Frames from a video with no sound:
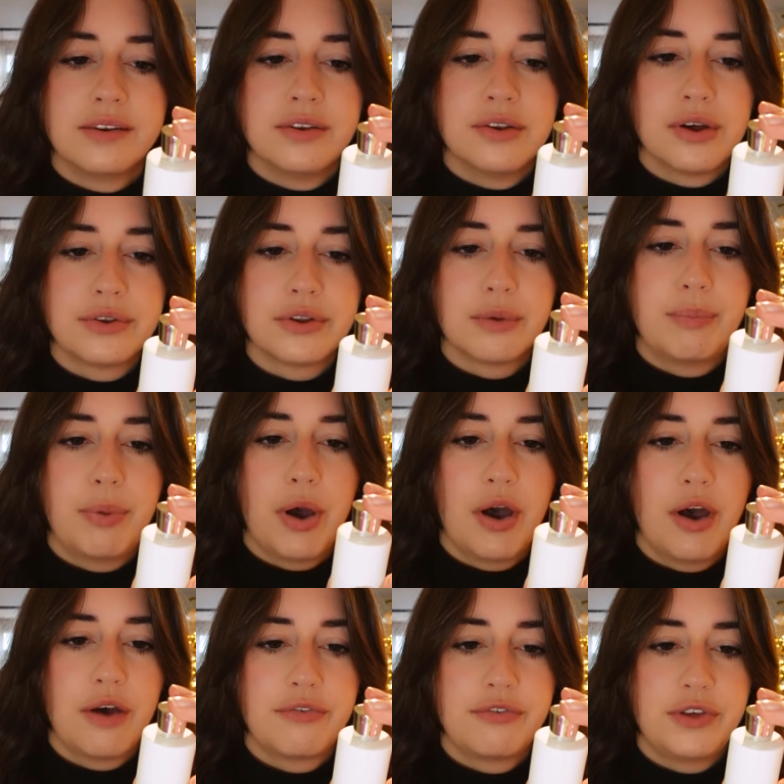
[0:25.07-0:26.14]
not a
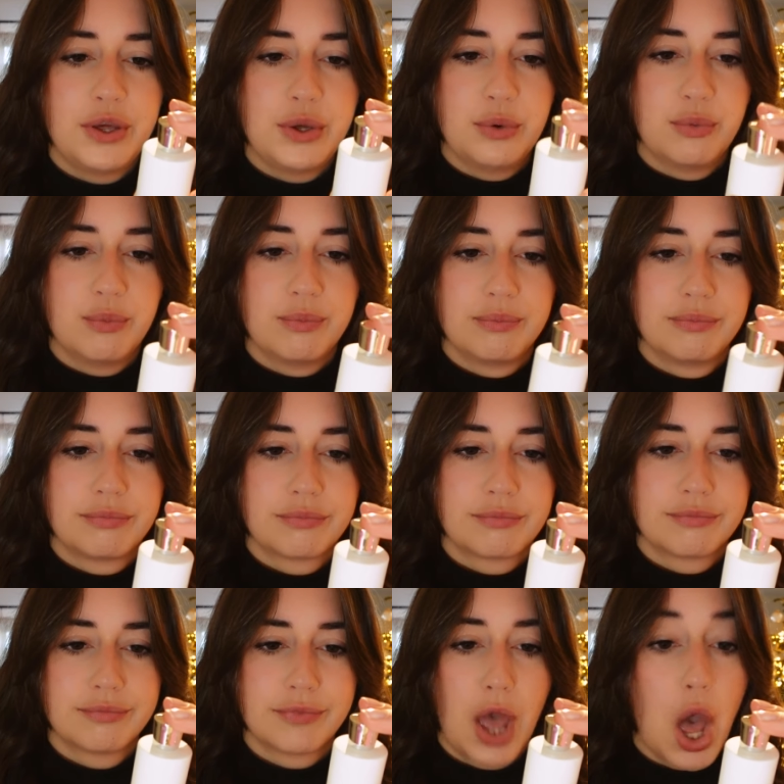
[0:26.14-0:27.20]
perfume.
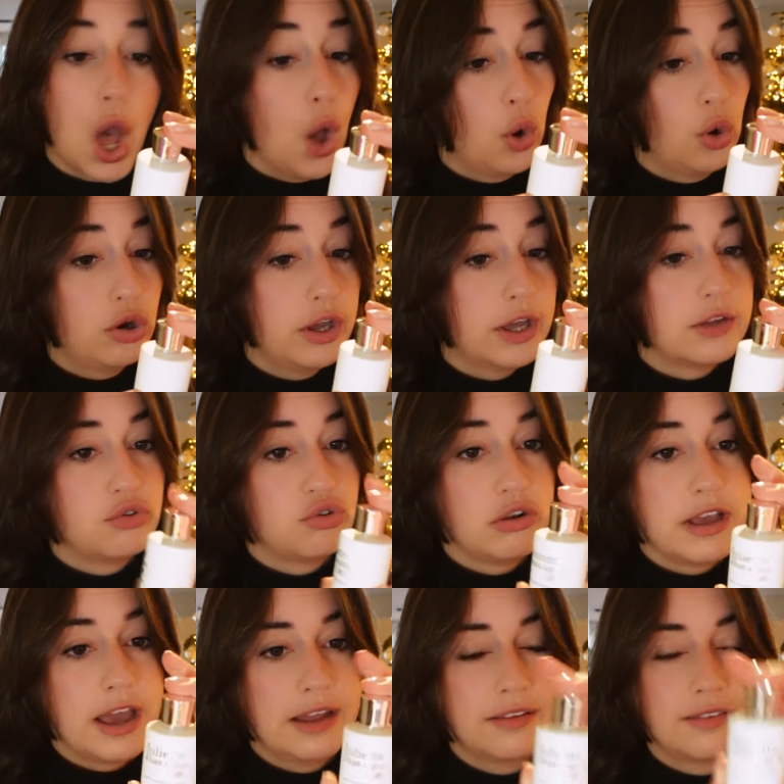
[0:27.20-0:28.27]
Okay,
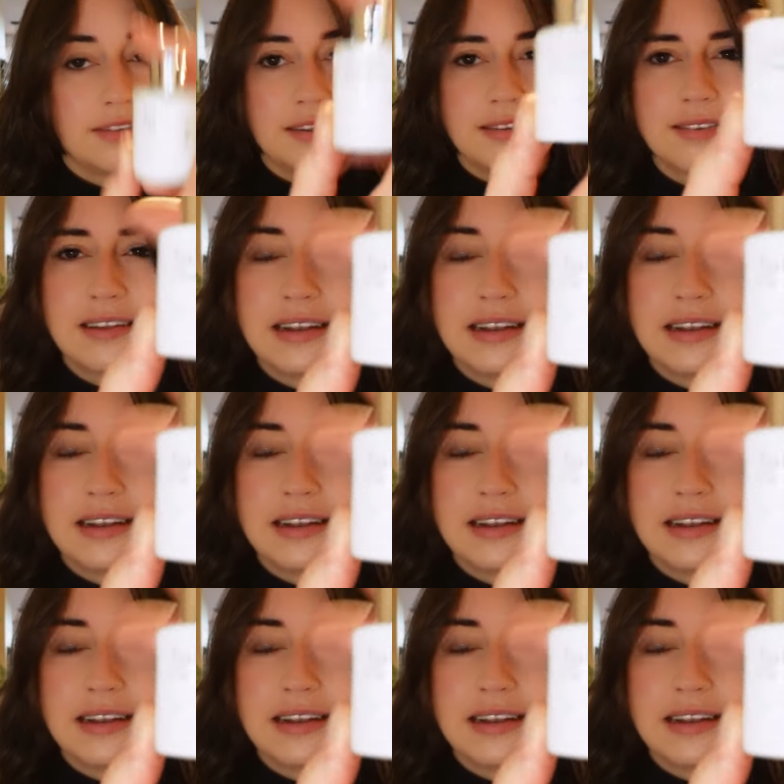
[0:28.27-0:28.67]
Juliet, this is